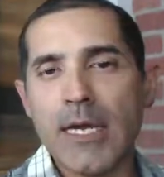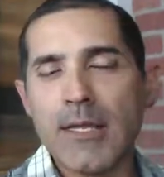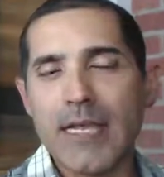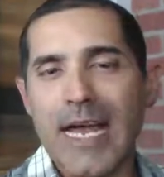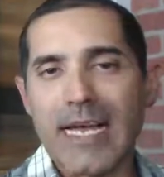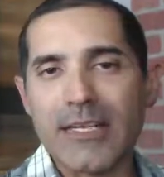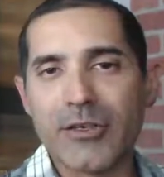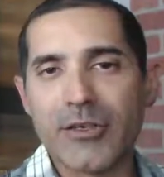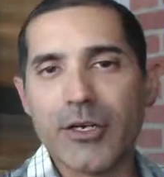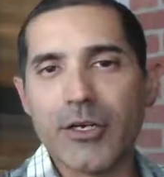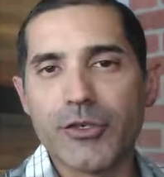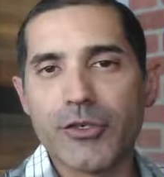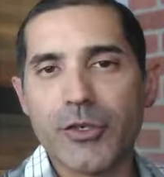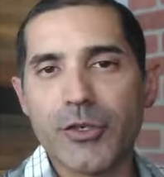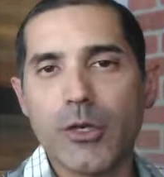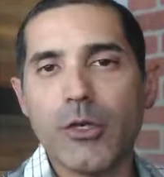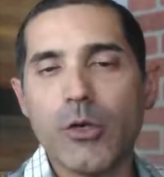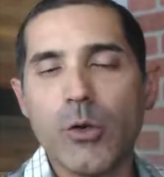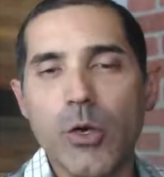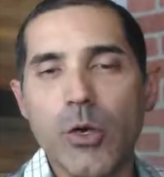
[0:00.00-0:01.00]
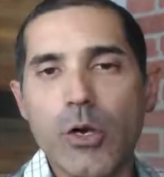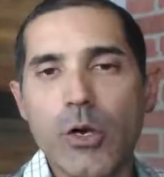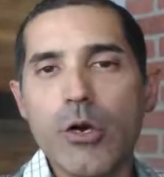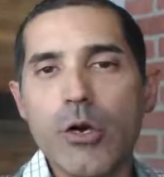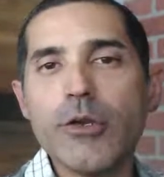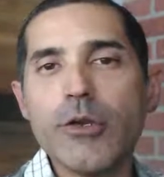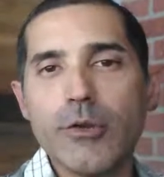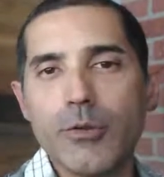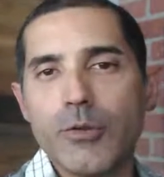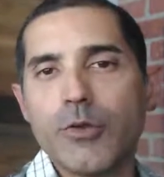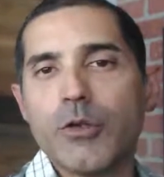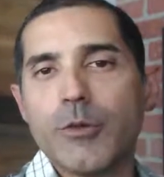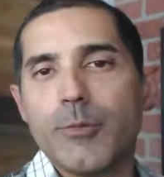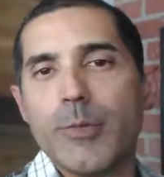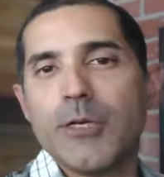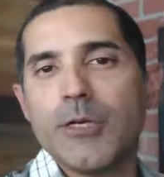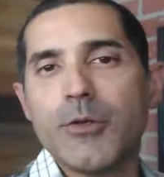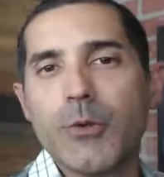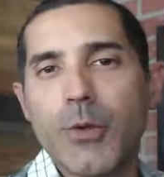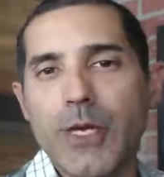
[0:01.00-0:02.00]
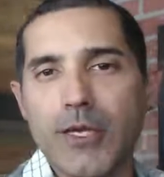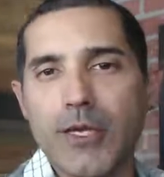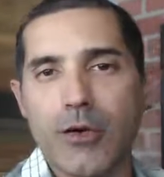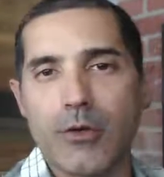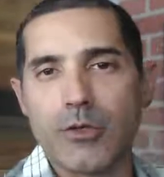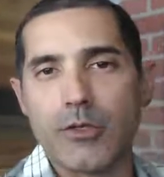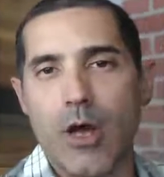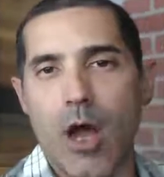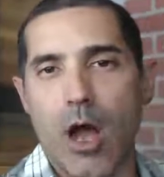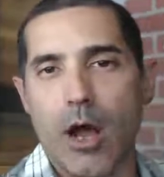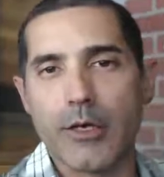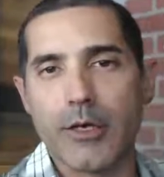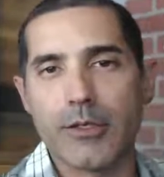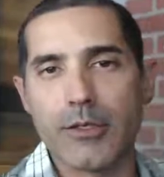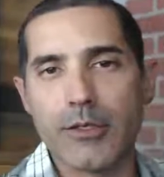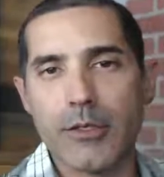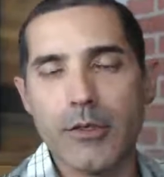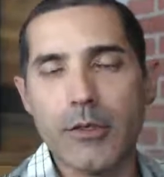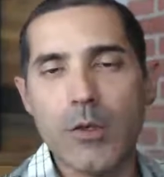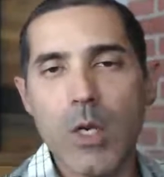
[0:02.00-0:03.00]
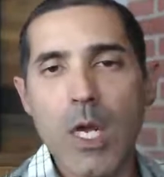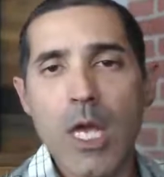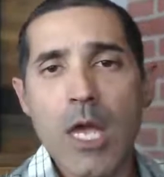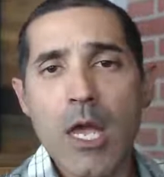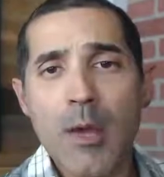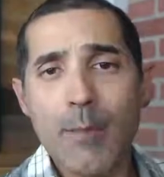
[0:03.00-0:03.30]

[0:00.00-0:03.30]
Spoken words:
that's going to show you who you should be doing your talks to.